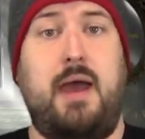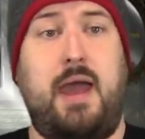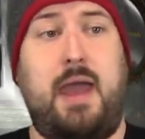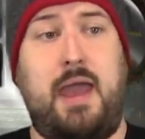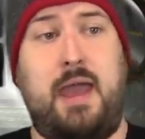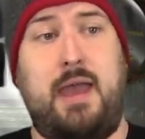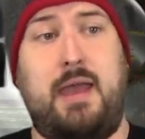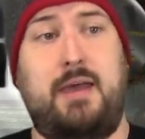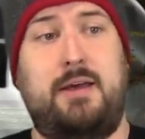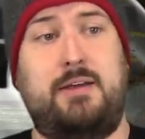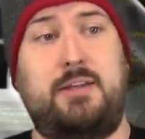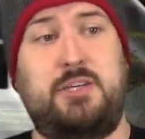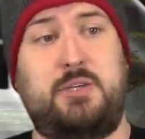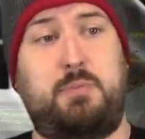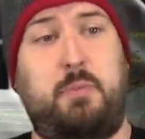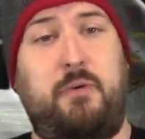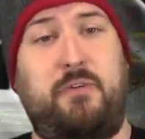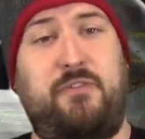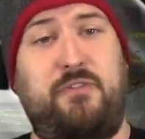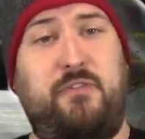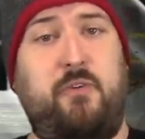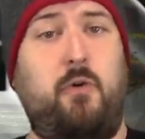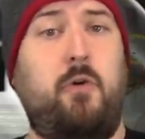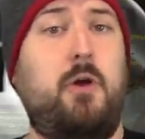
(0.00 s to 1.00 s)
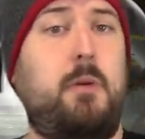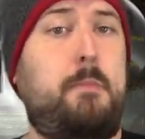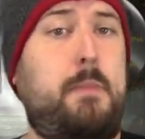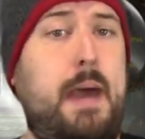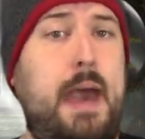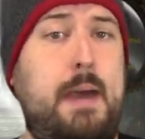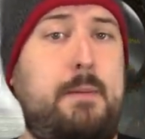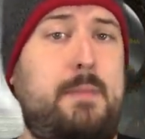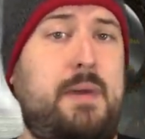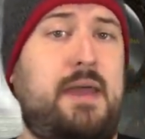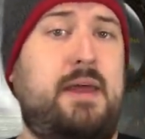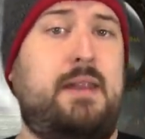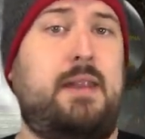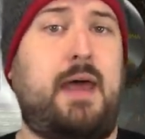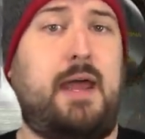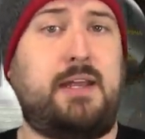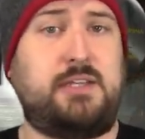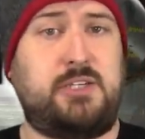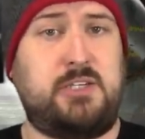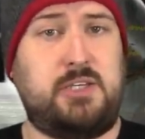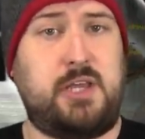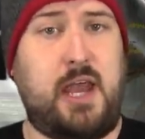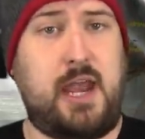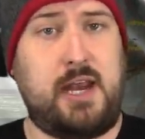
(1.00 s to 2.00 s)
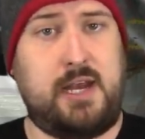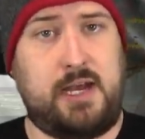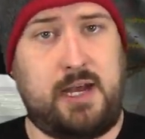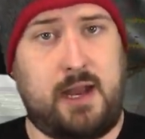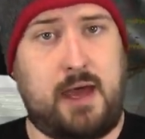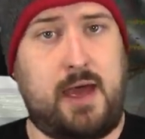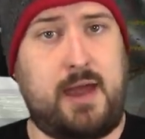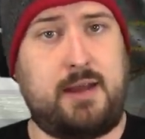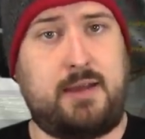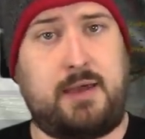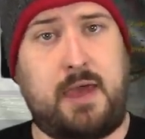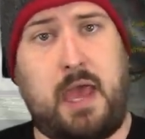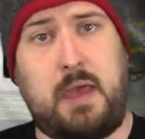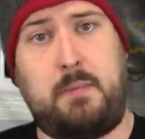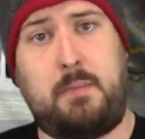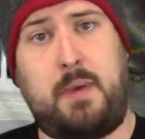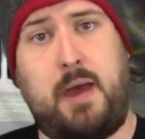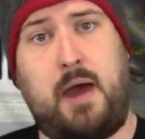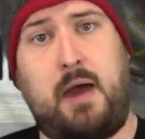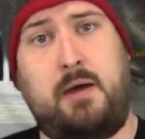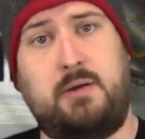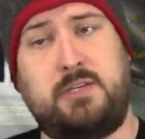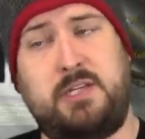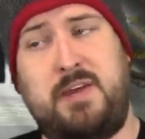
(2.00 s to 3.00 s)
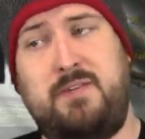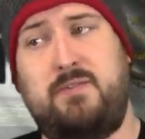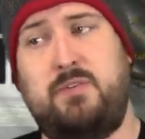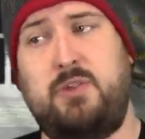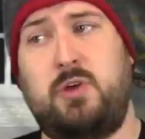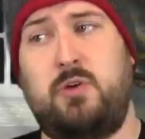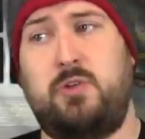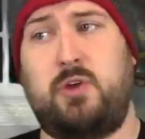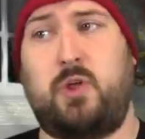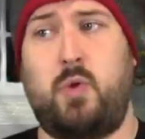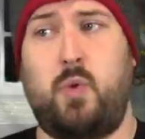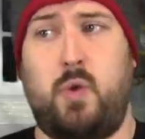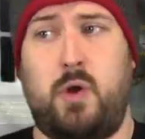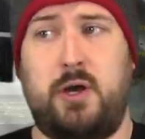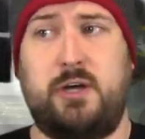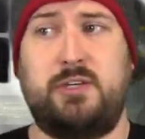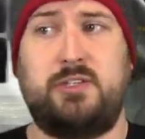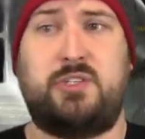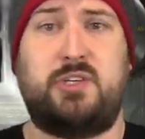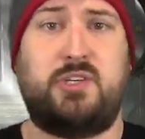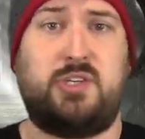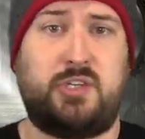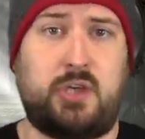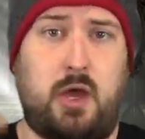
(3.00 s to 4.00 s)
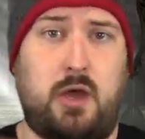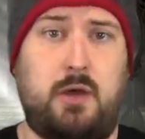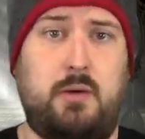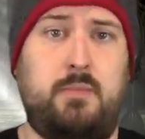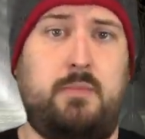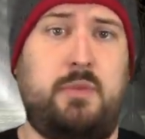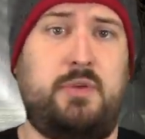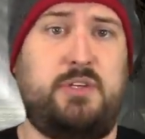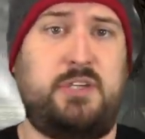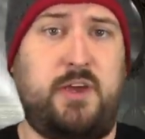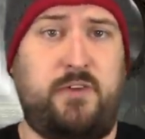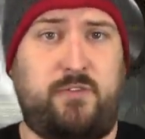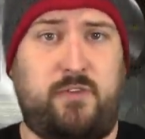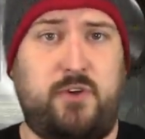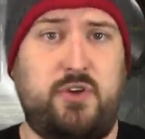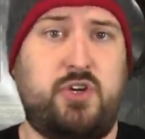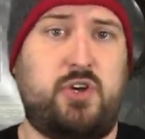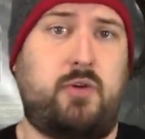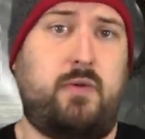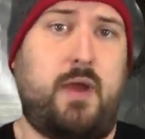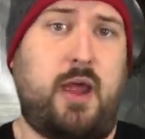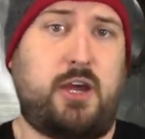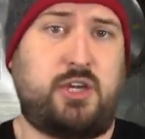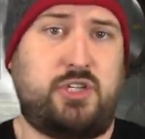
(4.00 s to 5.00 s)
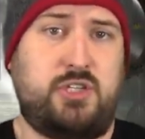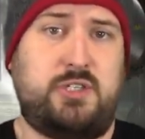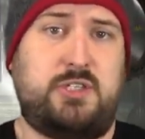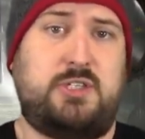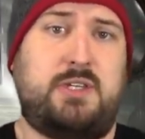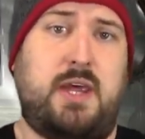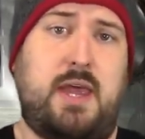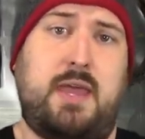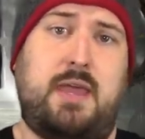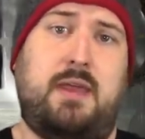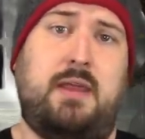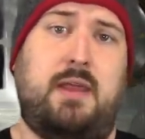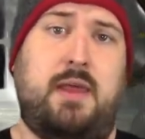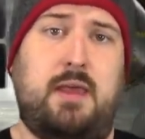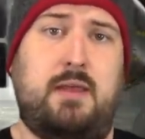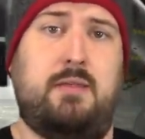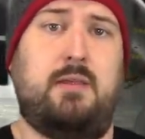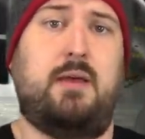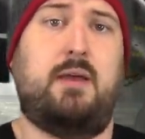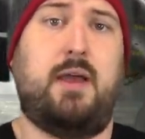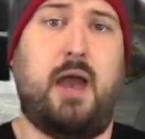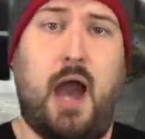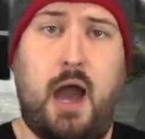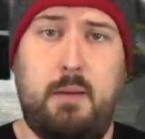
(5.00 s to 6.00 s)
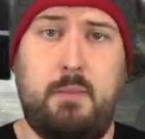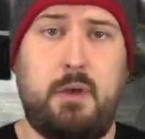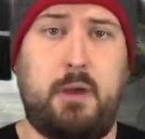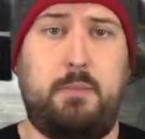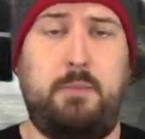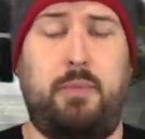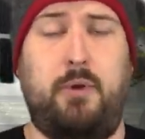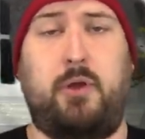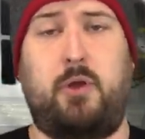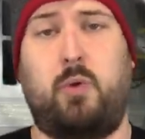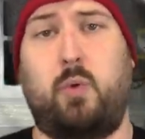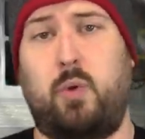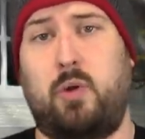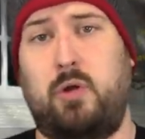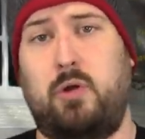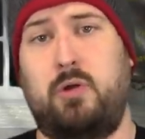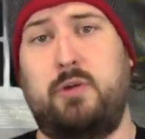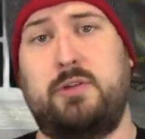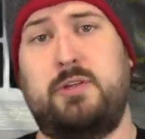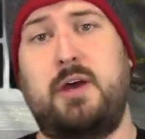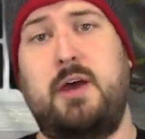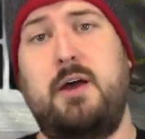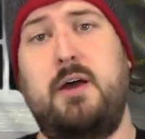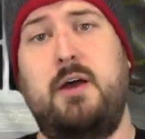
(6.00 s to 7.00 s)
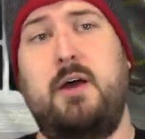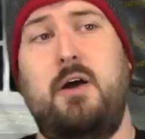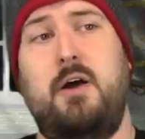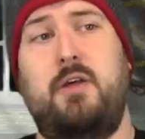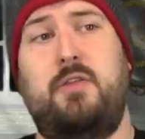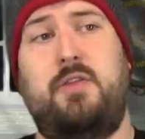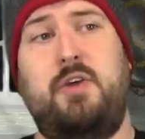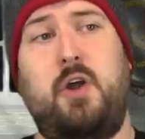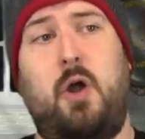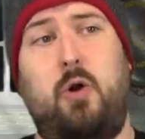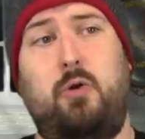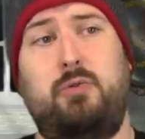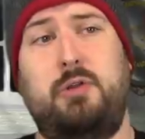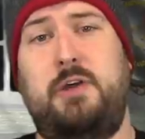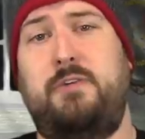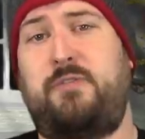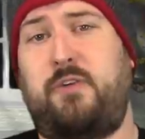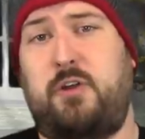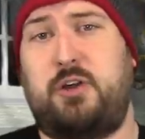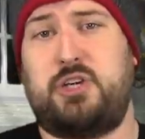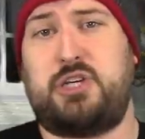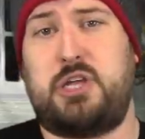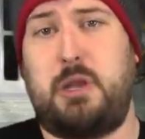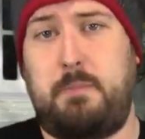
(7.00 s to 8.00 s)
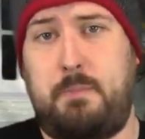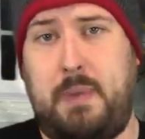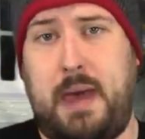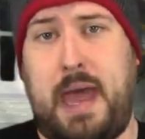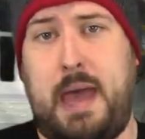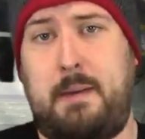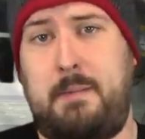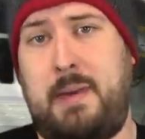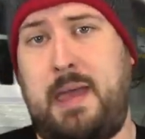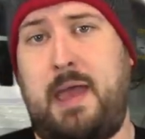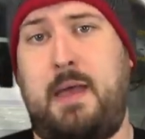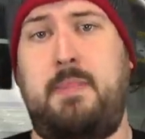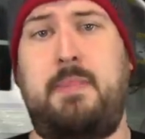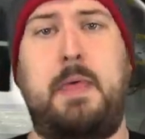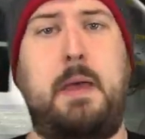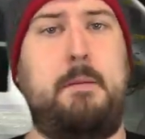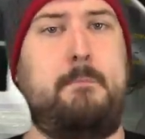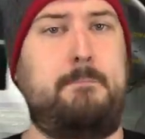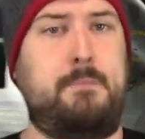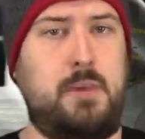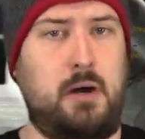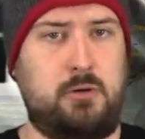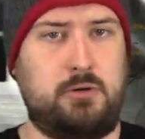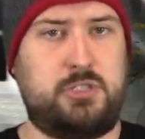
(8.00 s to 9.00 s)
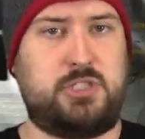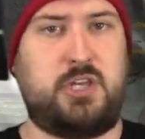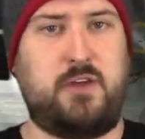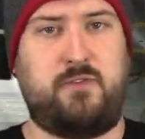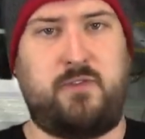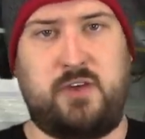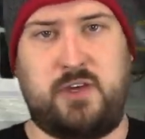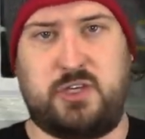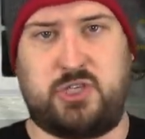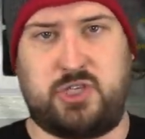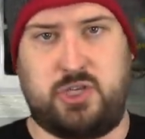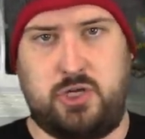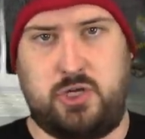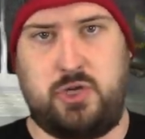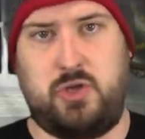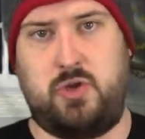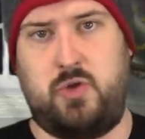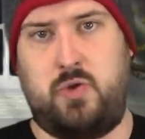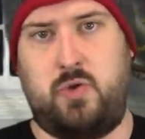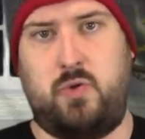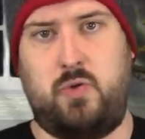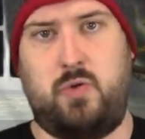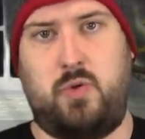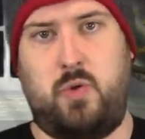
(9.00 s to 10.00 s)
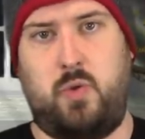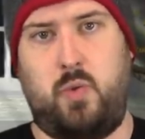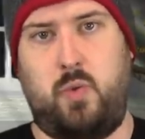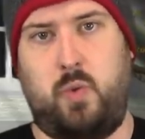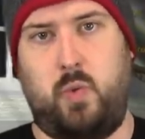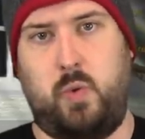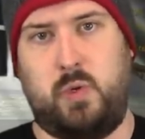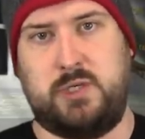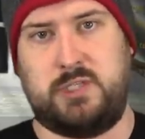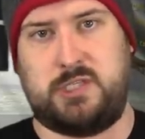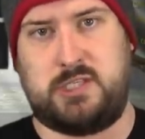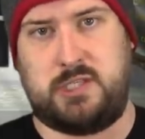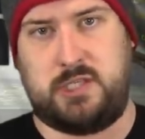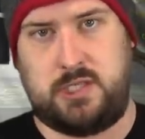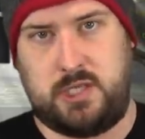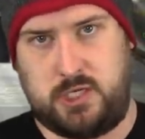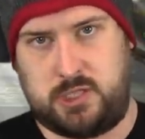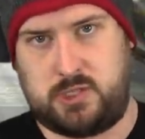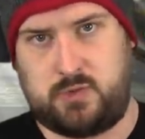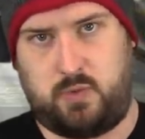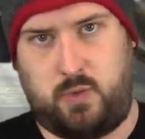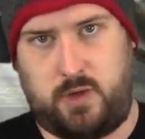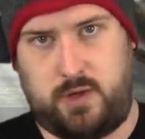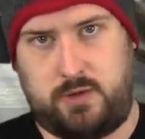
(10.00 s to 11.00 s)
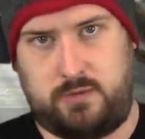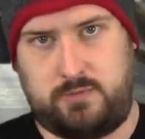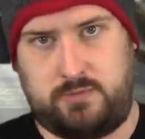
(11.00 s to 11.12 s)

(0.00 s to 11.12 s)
And before Batman 1989 came out, even though there was some different directions taken in the comic book world, the only version of Batman that most of us knew was this one.